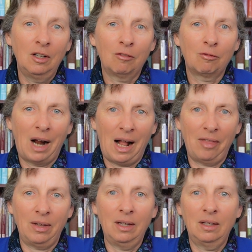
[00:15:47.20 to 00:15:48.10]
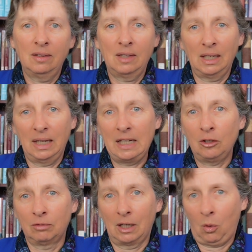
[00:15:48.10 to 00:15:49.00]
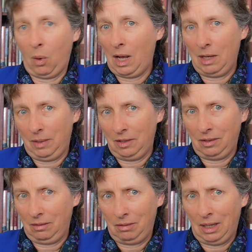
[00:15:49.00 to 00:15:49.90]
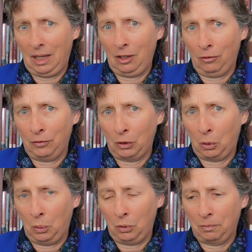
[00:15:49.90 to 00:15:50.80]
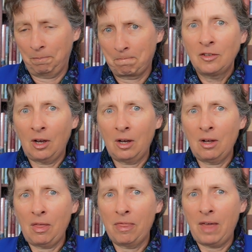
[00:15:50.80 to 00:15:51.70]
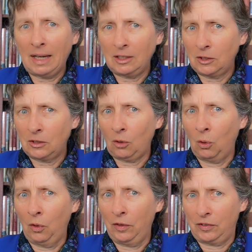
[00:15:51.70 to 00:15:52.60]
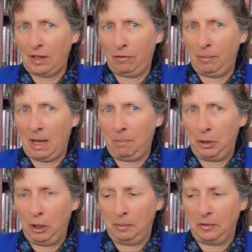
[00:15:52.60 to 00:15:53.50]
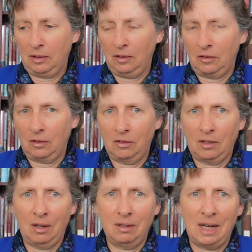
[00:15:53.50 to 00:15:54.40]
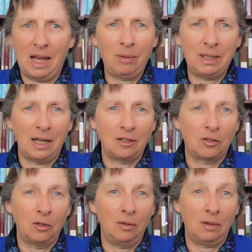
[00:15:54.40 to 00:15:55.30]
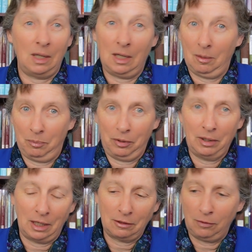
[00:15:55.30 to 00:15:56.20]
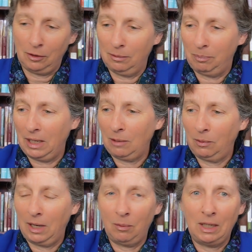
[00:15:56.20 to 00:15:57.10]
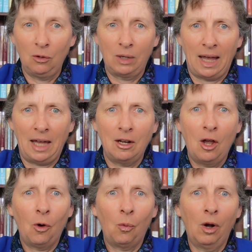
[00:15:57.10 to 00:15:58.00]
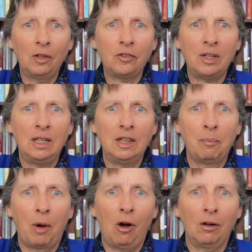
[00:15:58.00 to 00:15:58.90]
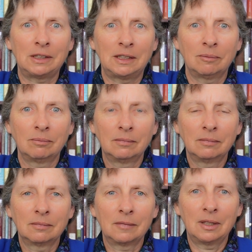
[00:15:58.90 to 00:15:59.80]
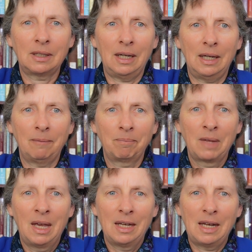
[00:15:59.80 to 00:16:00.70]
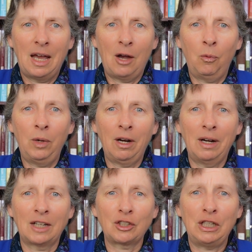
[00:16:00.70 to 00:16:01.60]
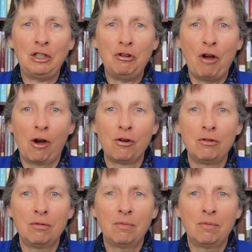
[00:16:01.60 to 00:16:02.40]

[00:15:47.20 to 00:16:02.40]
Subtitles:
rather than legal requirements and heading off to court. So that's all the stuff about purposes. So now we get to the product view bit where we look at what's in the box. Okay, now we don't actually know